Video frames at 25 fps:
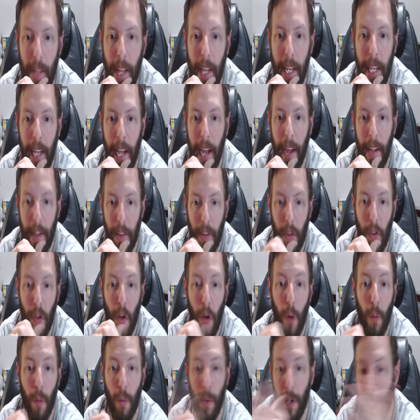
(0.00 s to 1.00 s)
yeah,
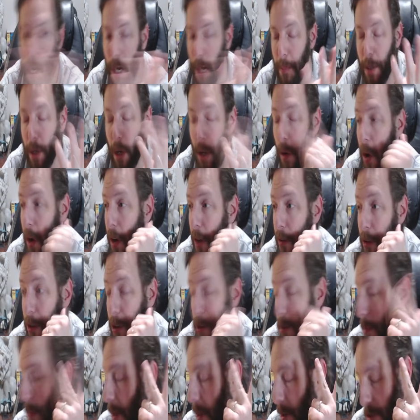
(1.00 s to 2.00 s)
so Yama Gohan
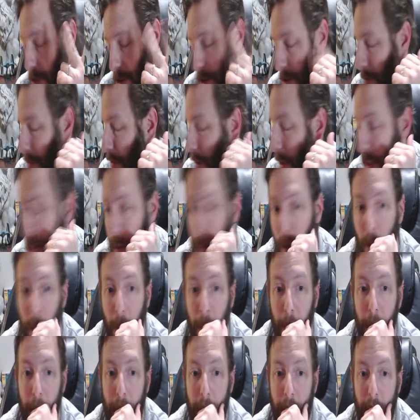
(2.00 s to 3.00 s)
just remarks, she's fully
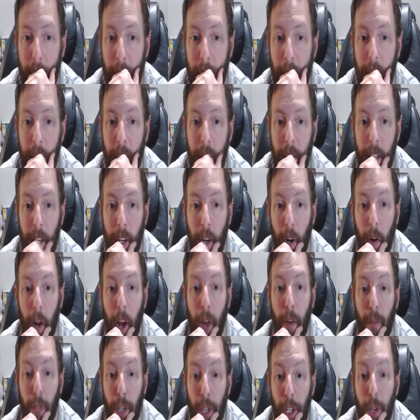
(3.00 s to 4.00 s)
codependent, you know,
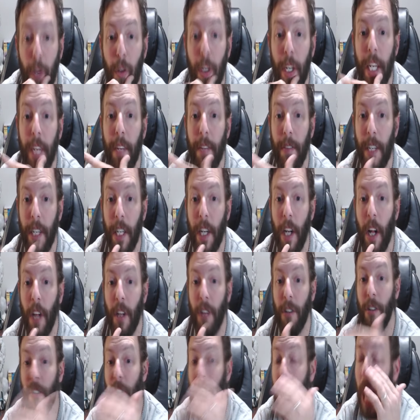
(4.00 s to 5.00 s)
and Ryuki even
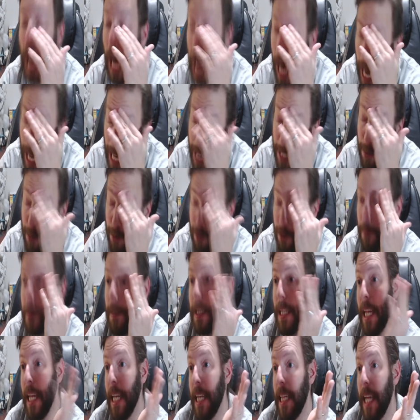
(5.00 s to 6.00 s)
acknowledges, I used to
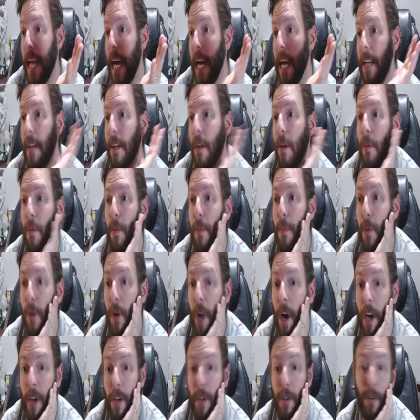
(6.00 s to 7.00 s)
be like that with
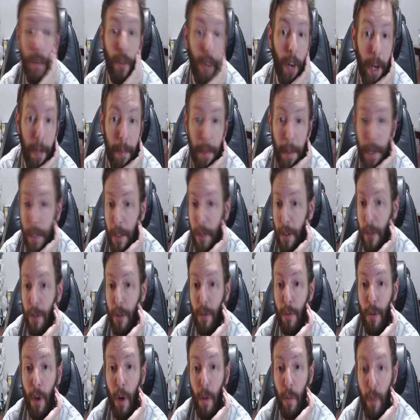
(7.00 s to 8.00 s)
Mukaku. Grandpa could
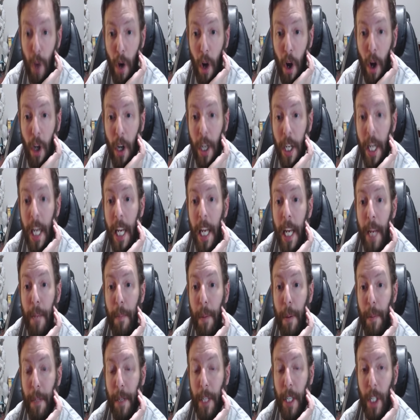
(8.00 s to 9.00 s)
do no wrong. He
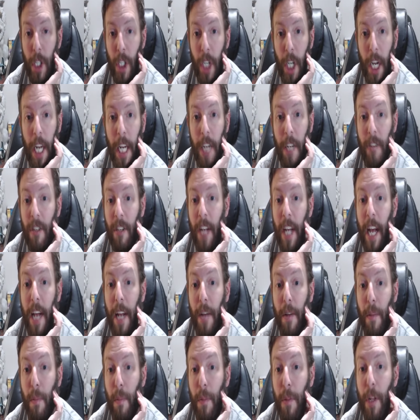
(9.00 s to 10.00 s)
put me in chains and
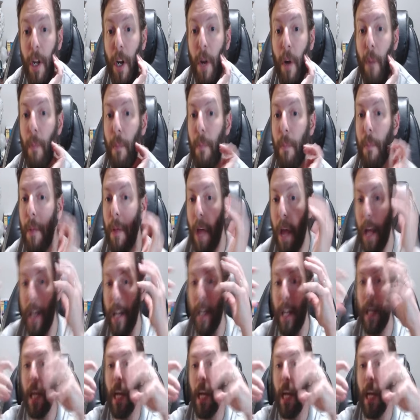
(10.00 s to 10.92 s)
had, you know, and